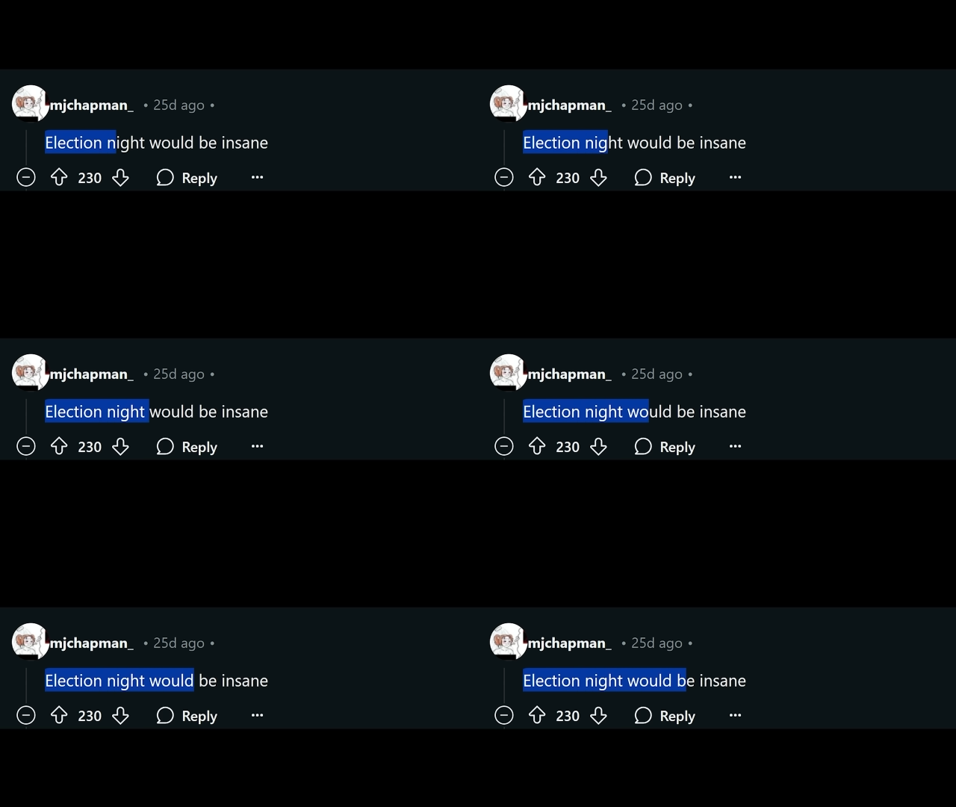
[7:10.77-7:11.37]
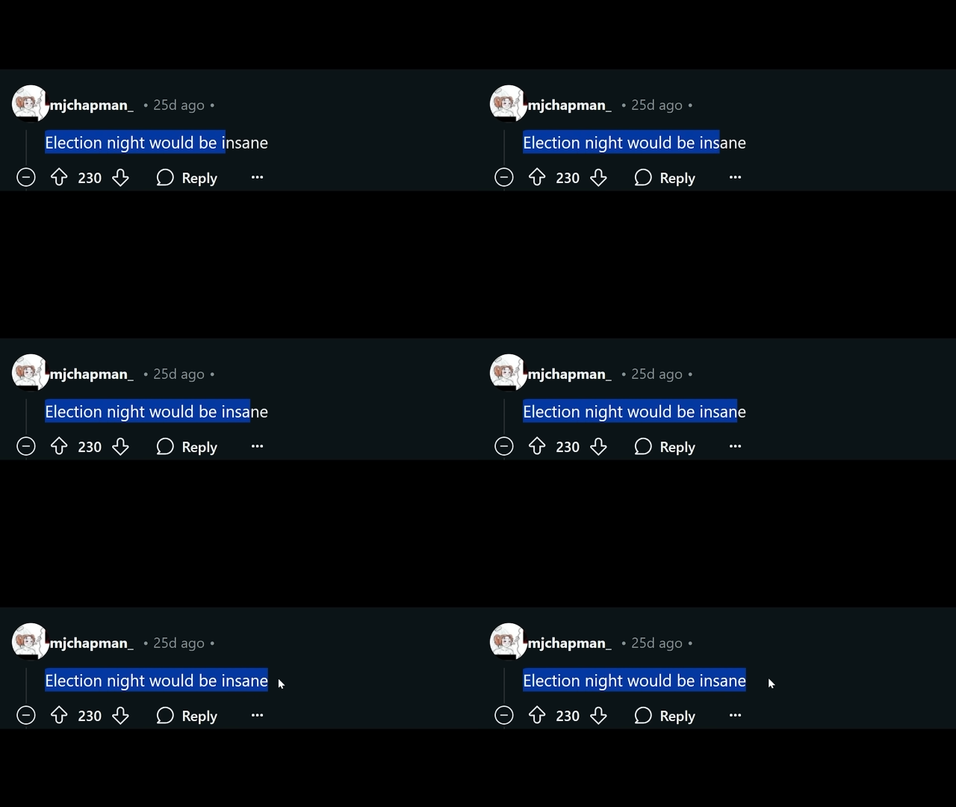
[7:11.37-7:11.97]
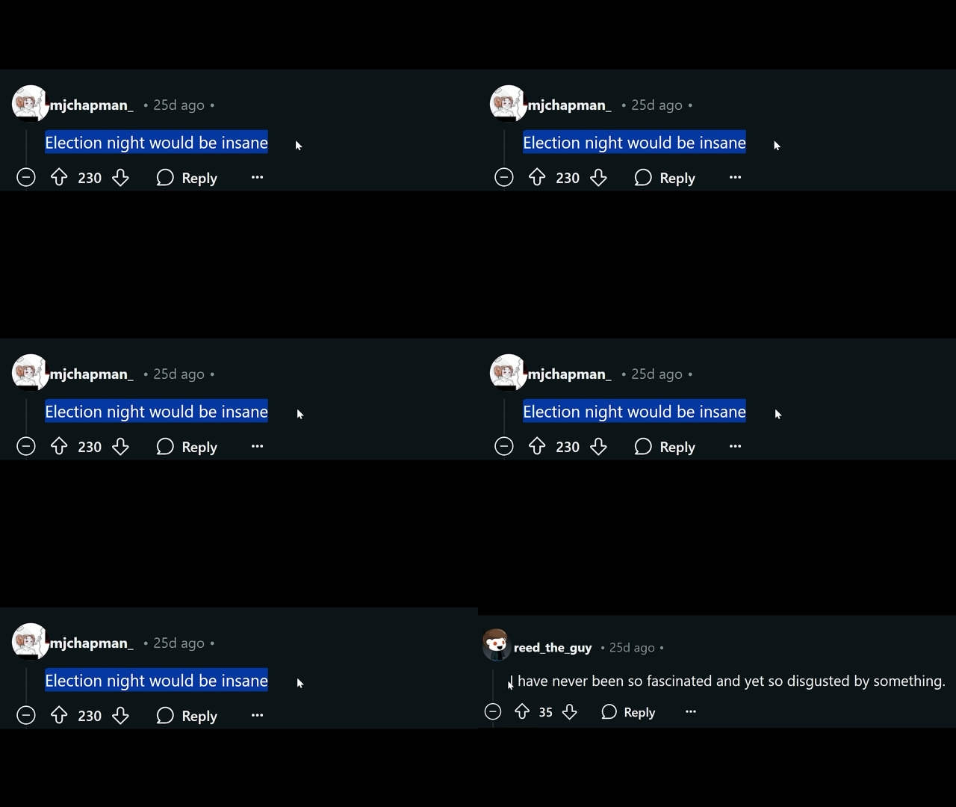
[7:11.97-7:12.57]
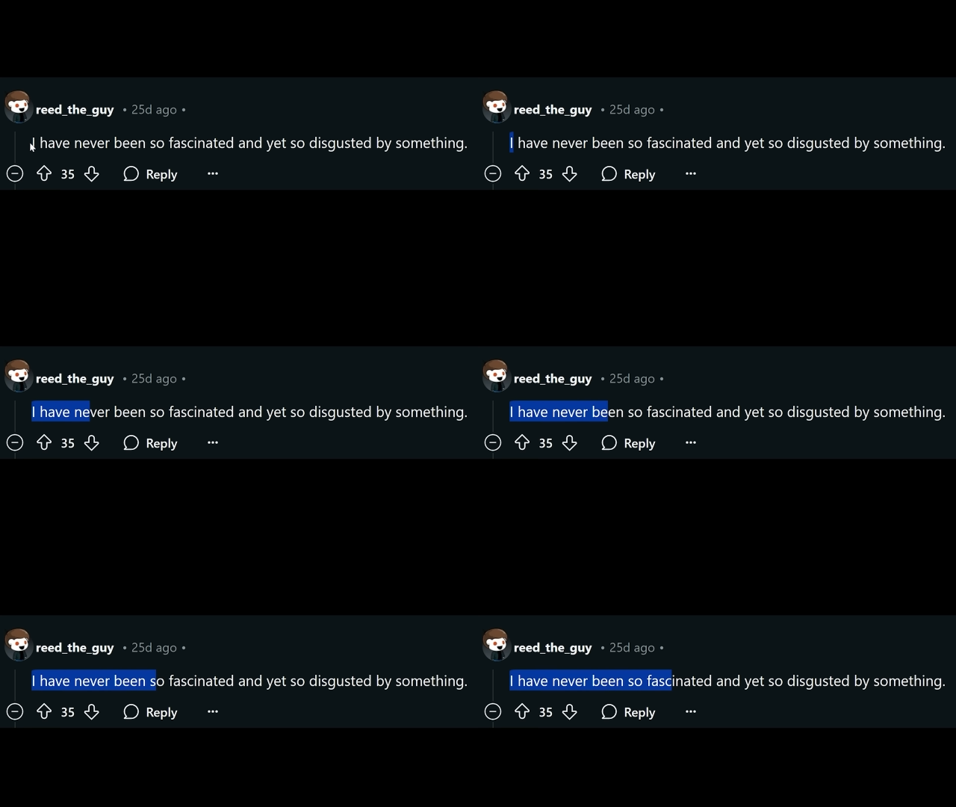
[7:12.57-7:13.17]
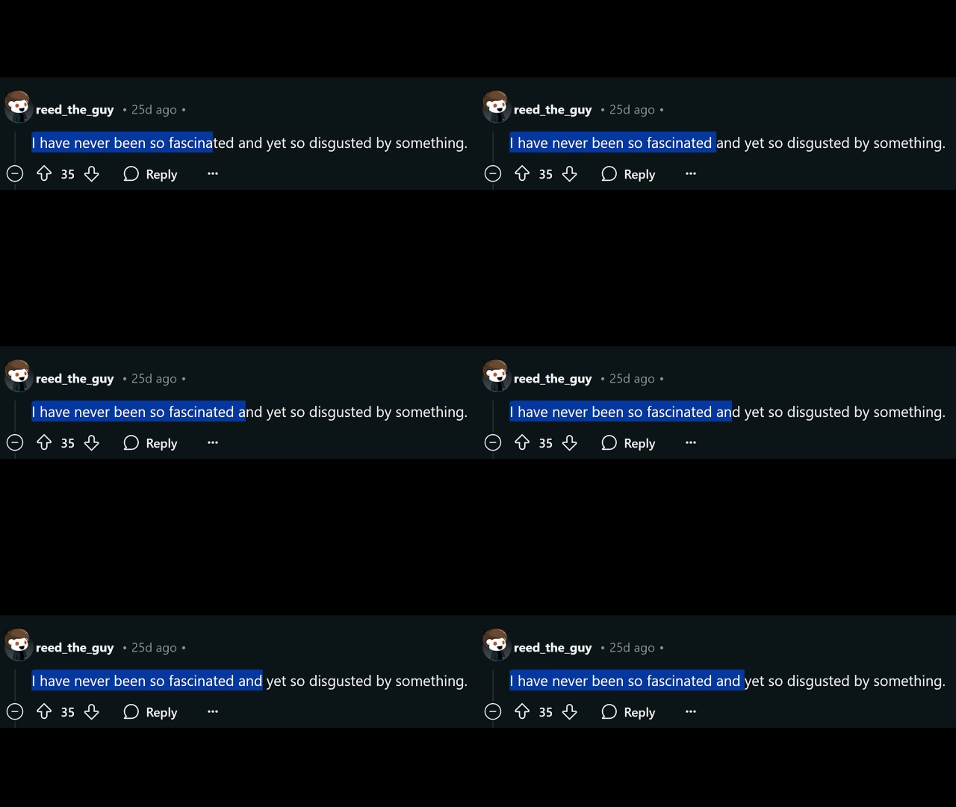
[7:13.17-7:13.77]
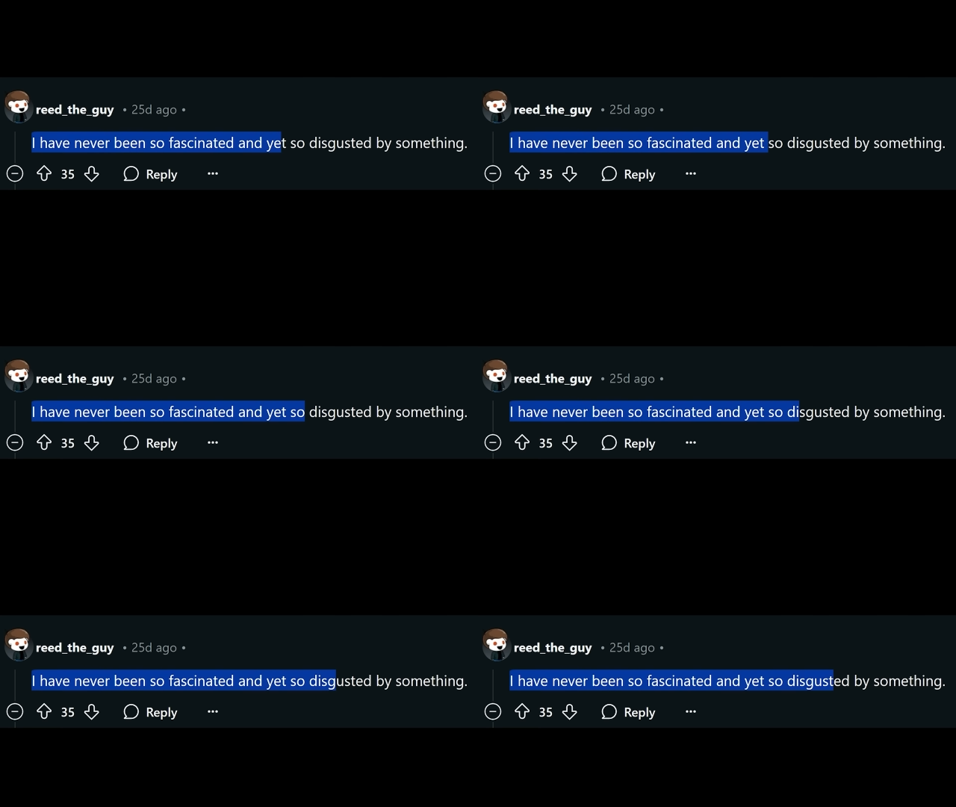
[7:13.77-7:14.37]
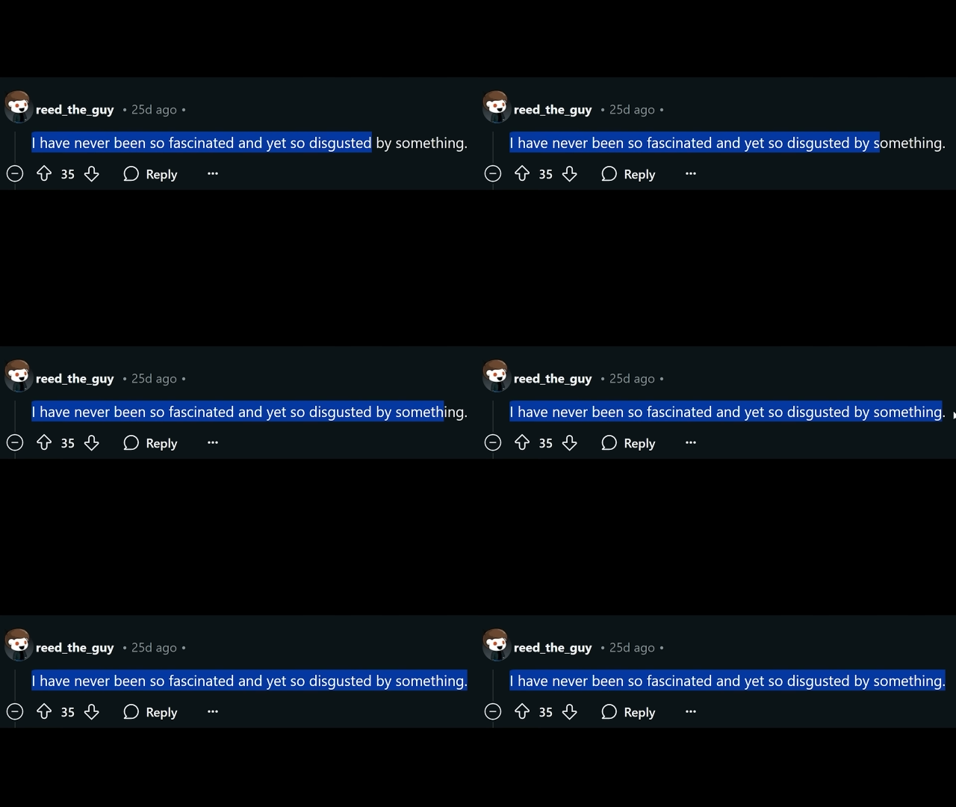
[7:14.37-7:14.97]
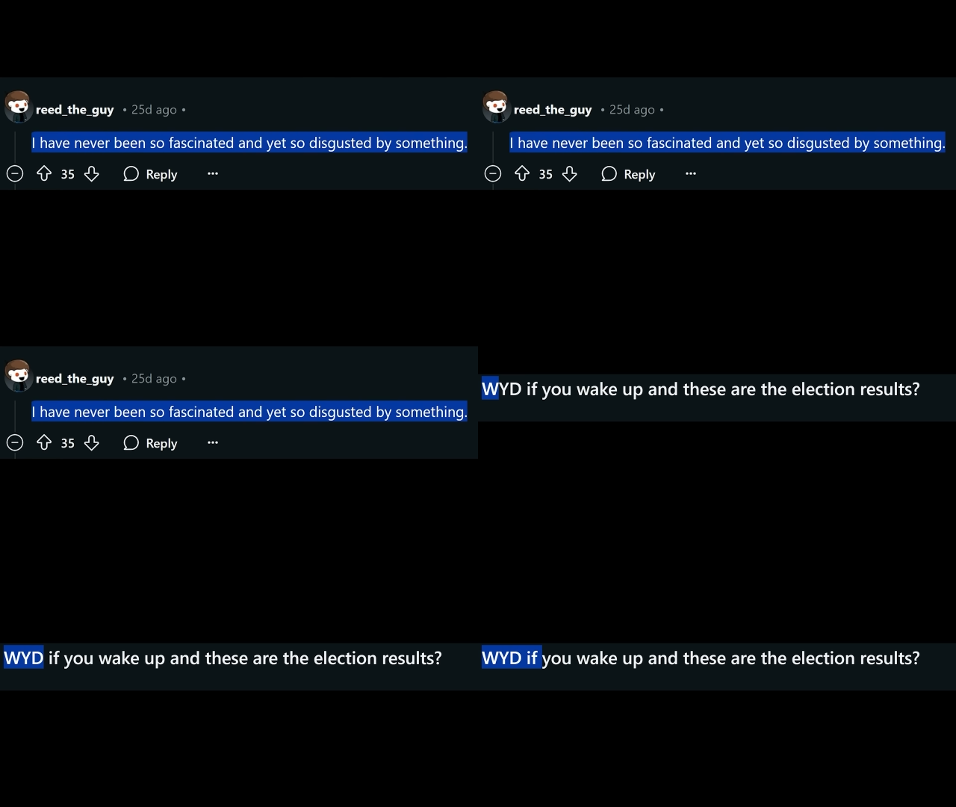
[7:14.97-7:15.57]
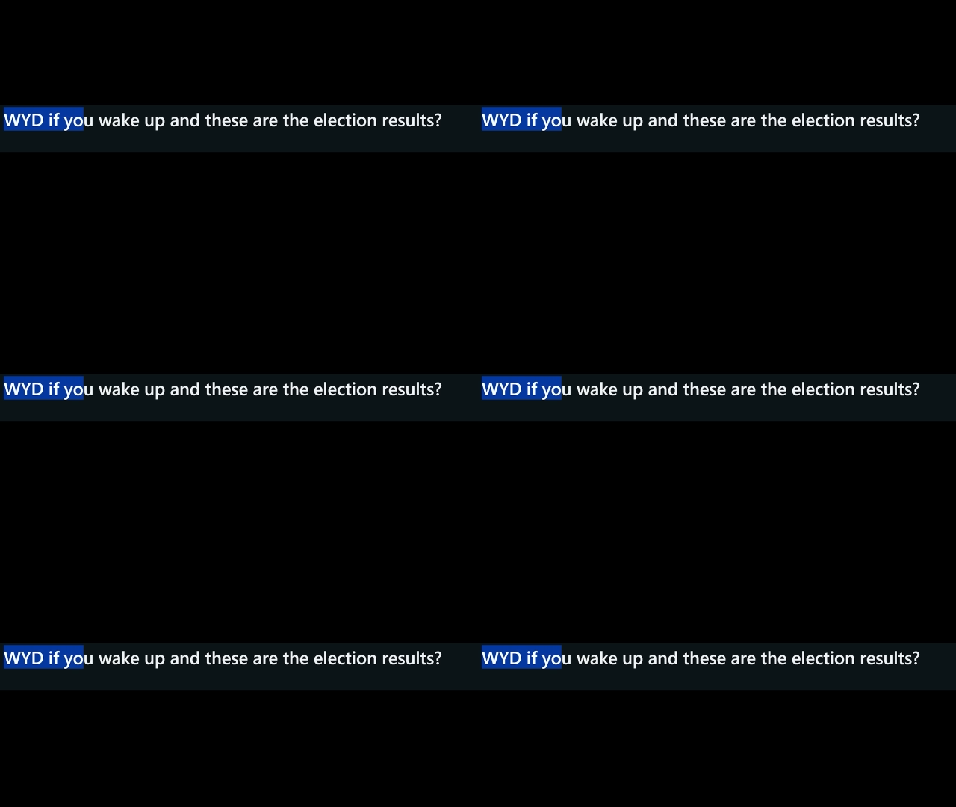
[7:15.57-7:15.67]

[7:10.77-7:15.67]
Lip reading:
No face is visible, so there are no lips to read.